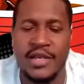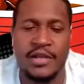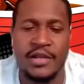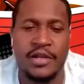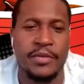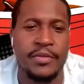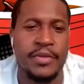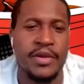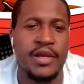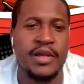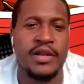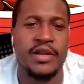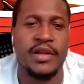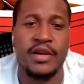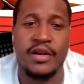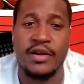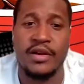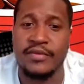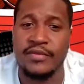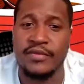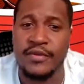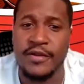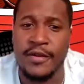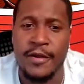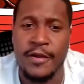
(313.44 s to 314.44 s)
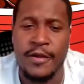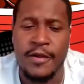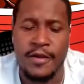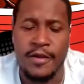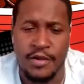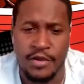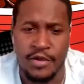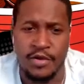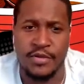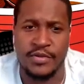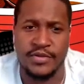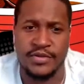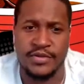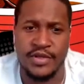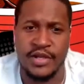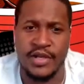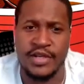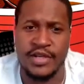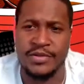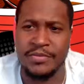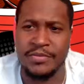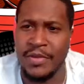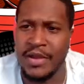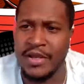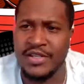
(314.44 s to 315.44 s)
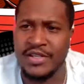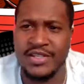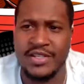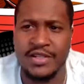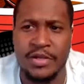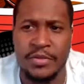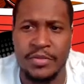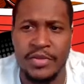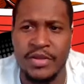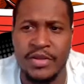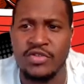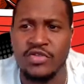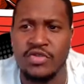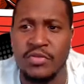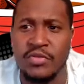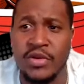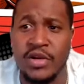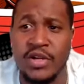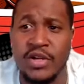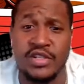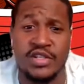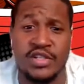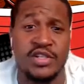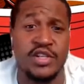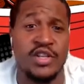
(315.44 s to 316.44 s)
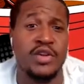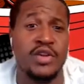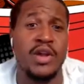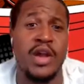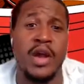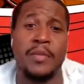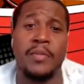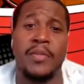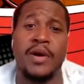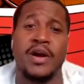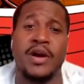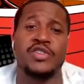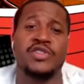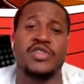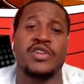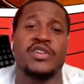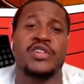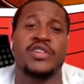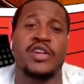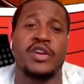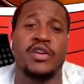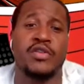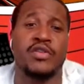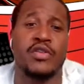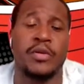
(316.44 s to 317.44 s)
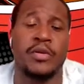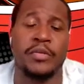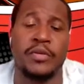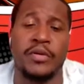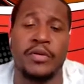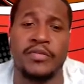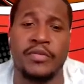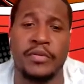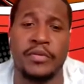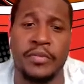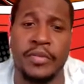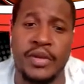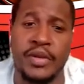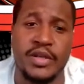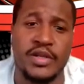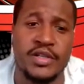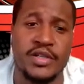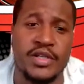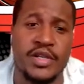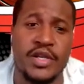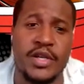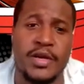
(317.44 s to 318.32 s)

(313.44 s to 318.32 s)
seem to be enough. You know what I'm saying? It may seem to be too much. And then you got Montrezl Harrell coming off the bench.